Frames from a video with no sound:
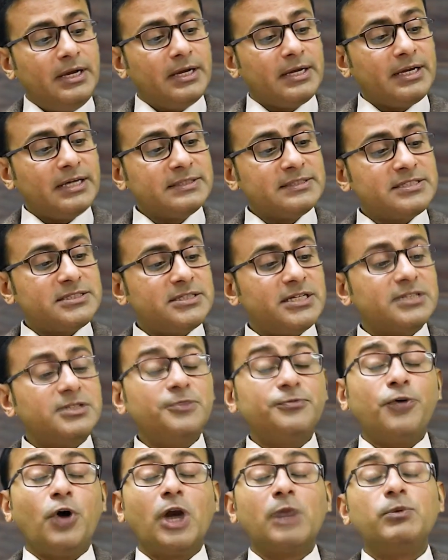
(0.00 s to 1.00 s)
Consider
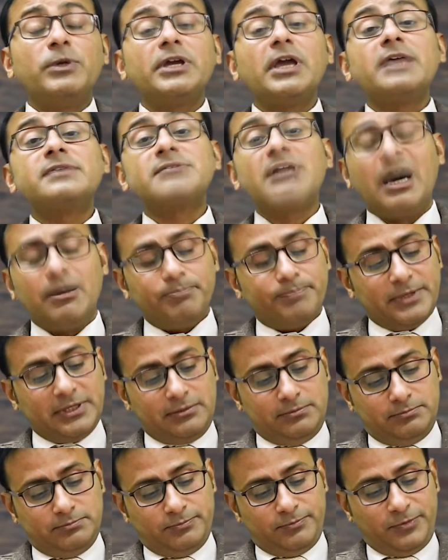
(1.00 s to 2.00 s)
the following
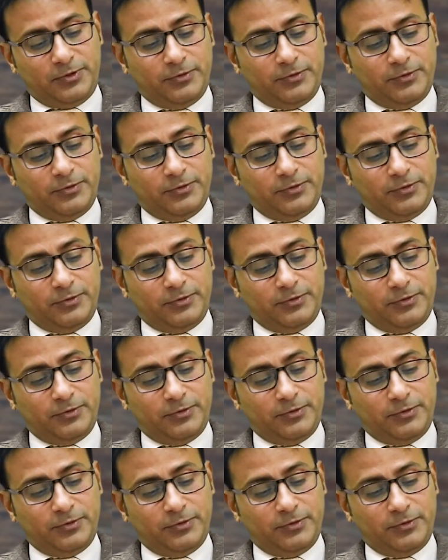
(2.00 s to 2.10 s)
example.